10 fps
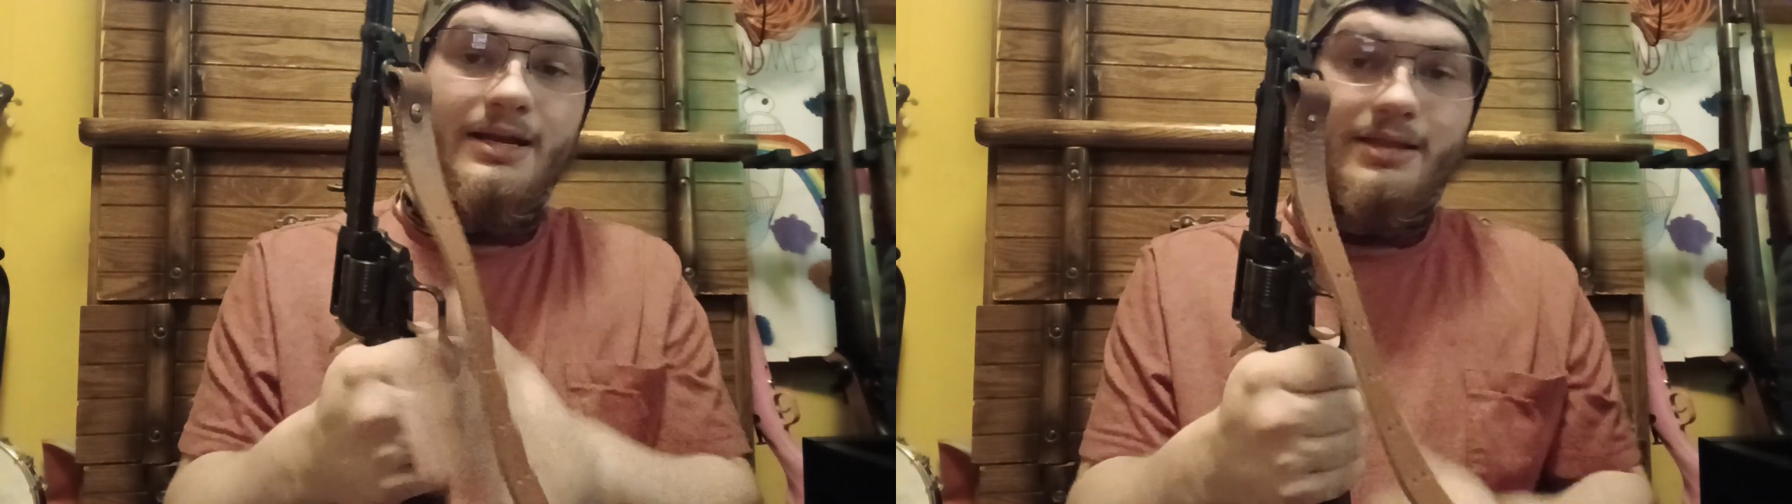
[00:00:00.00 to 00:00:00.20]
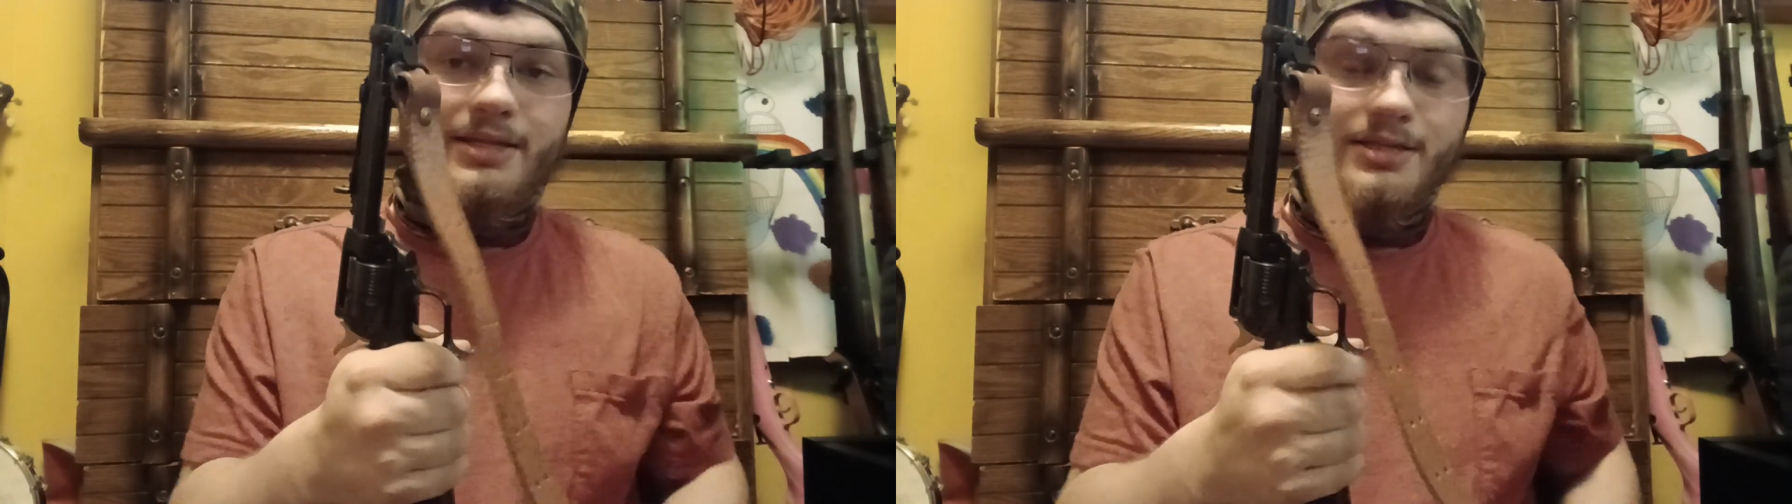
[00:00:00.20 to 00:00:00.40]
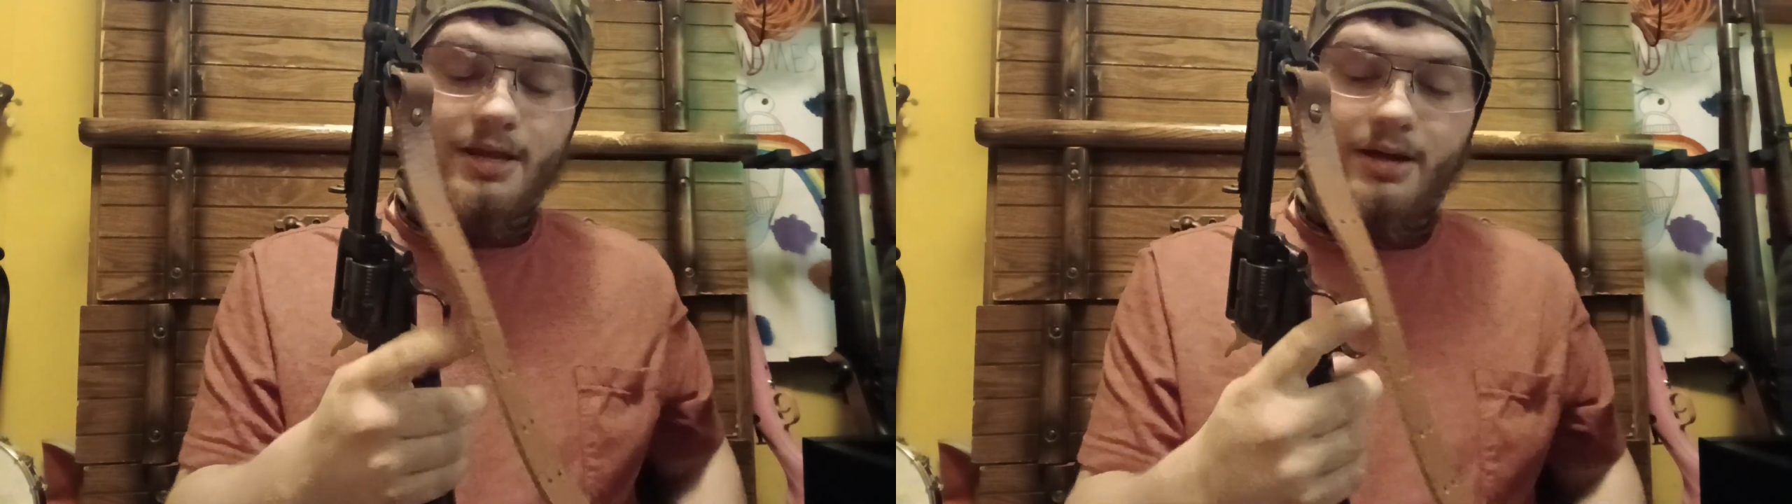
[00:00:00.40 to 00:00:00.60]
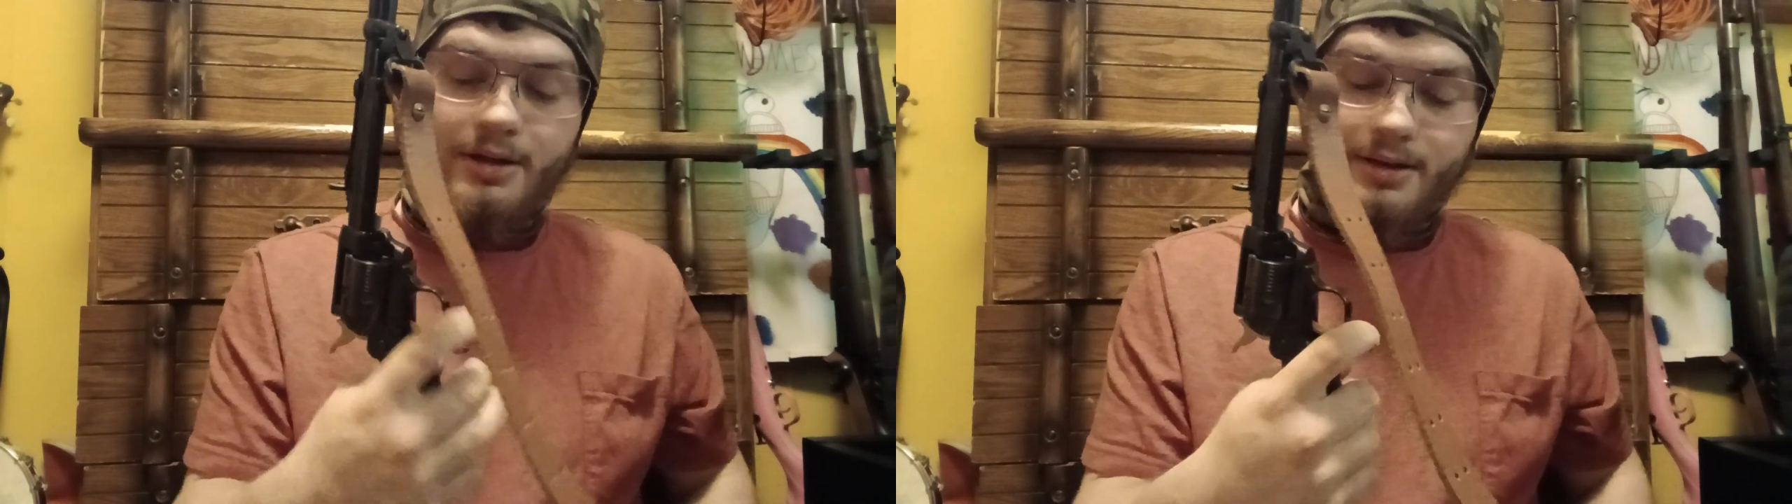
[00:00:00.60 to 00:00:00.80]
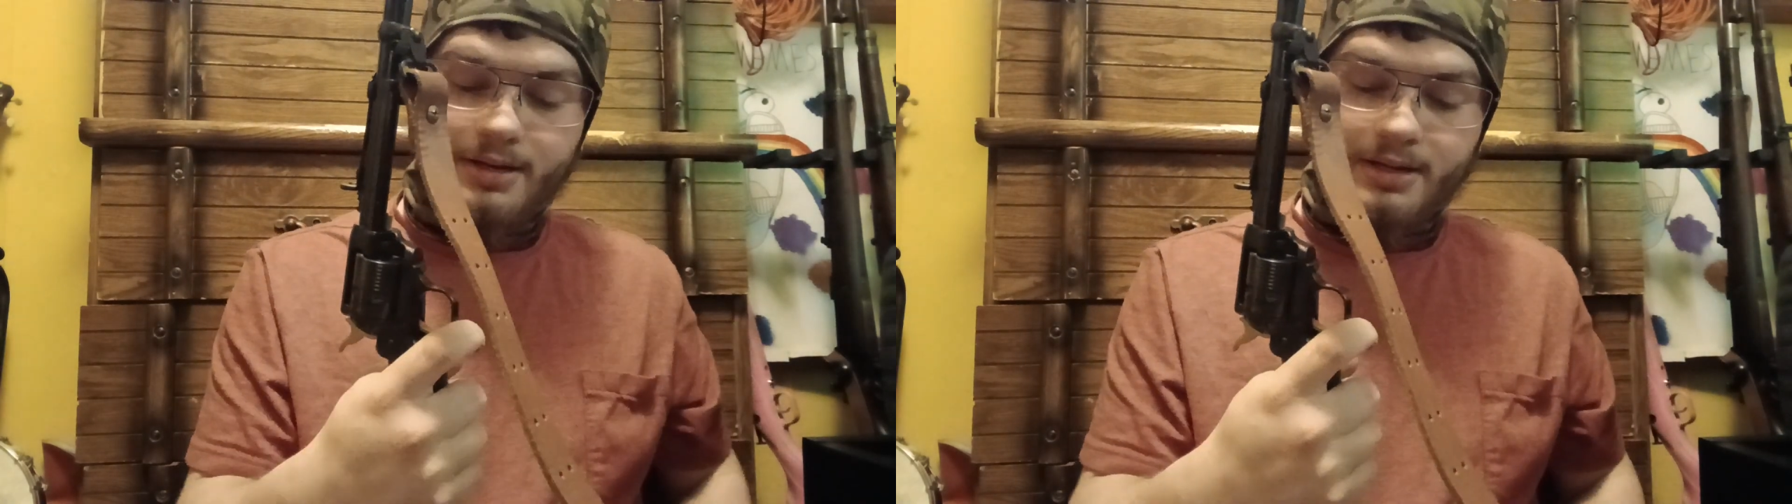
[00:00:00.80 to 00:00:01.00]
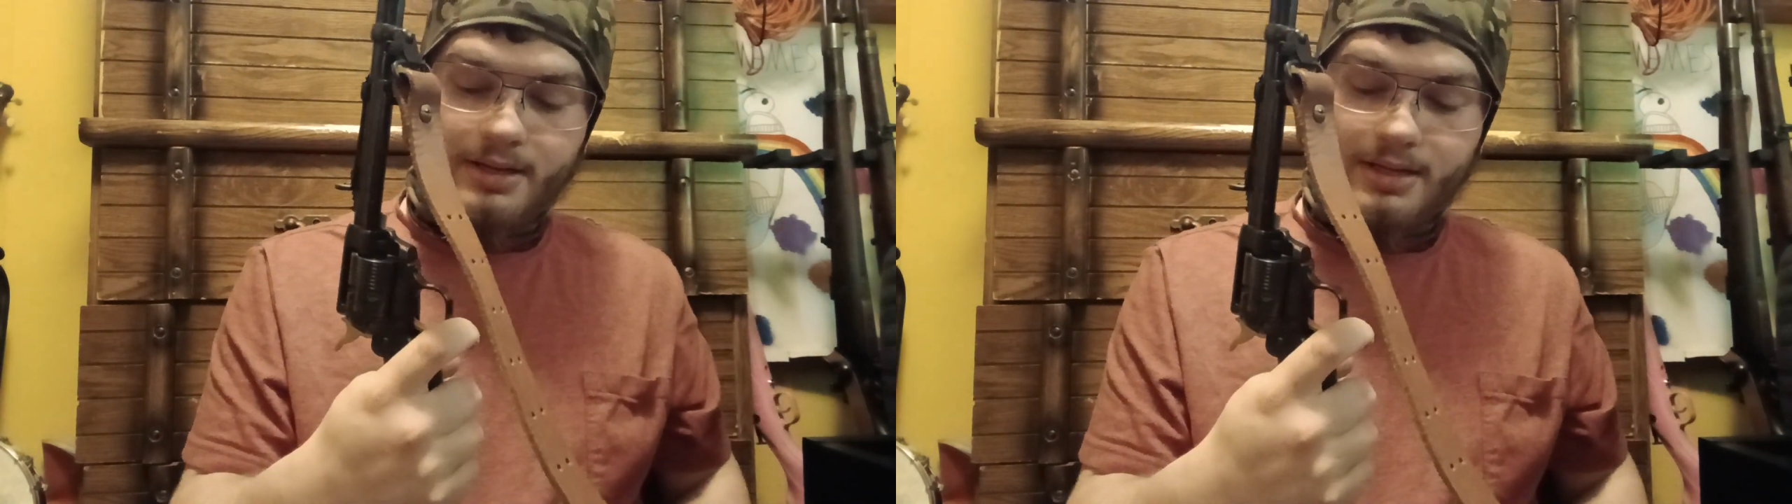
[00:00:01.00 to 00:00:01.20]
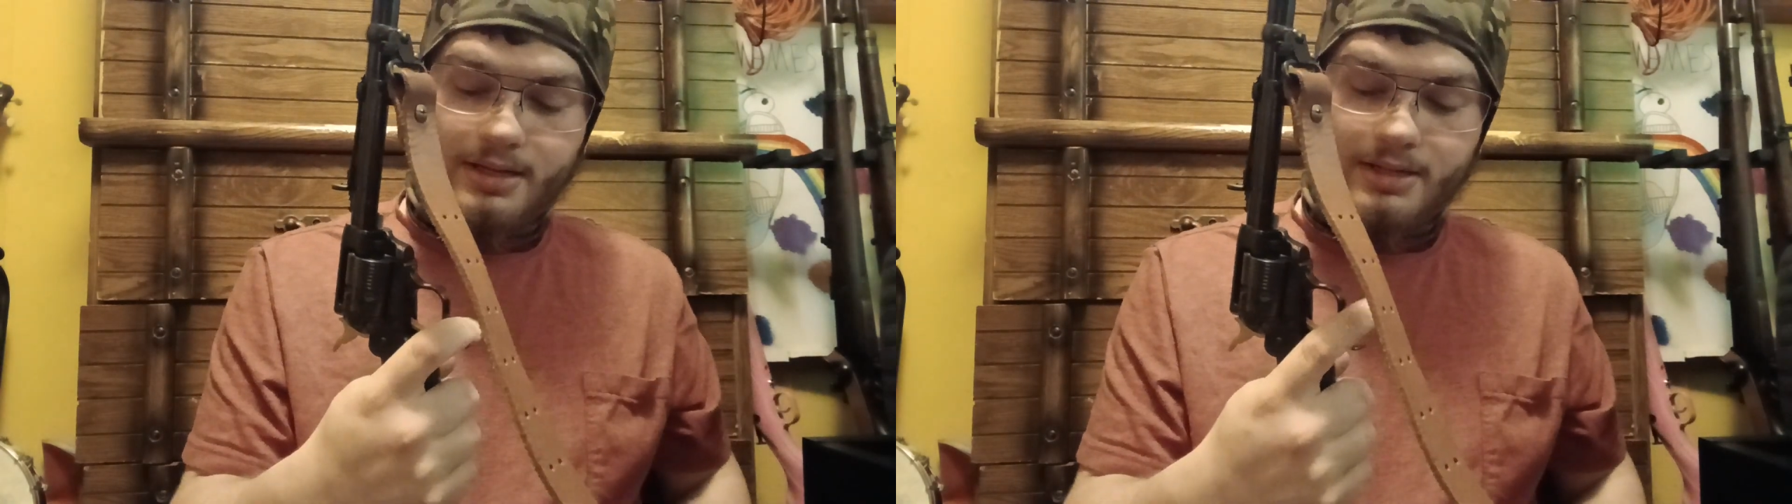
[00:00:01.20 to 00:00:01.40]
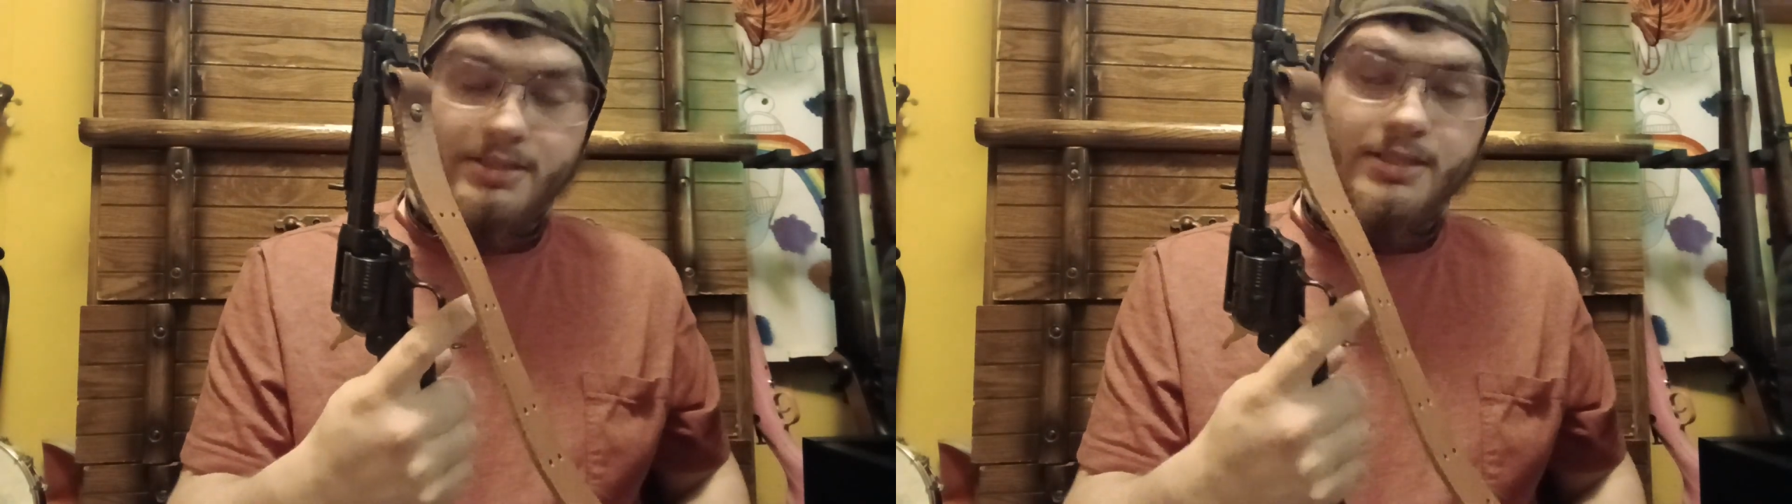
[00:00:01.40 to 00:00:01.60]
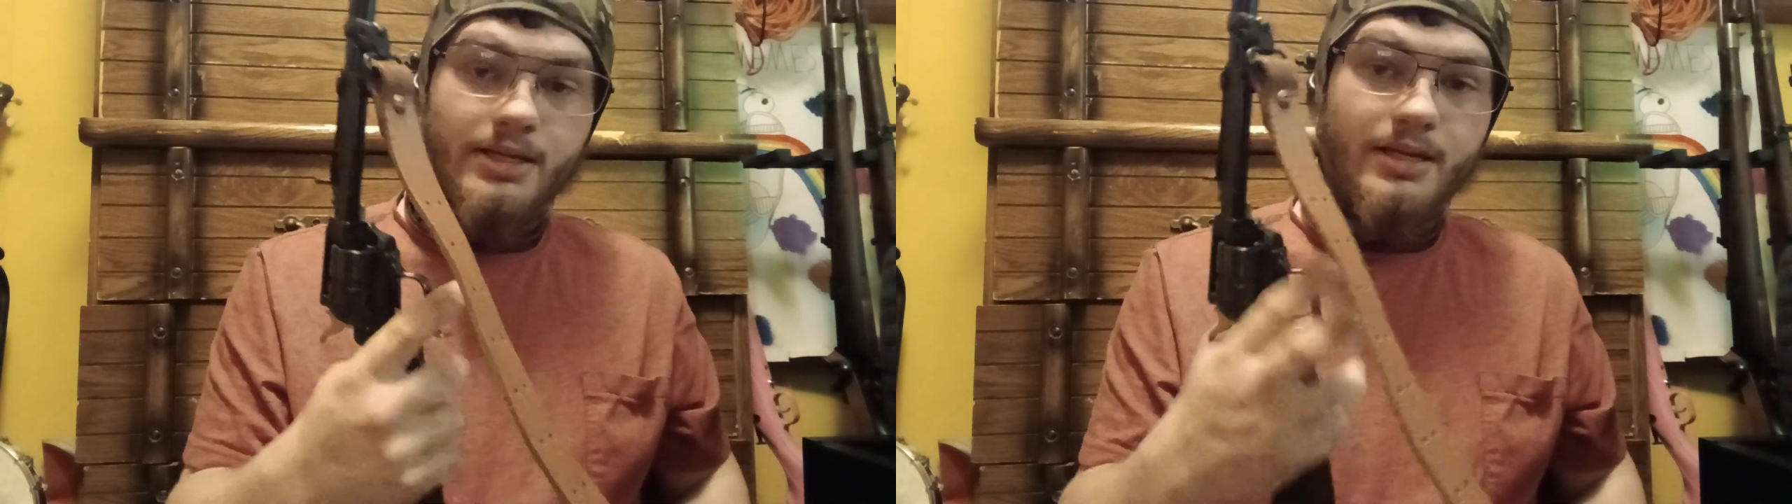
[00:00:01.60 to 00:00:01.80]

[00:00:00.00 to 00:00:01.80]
of this gun is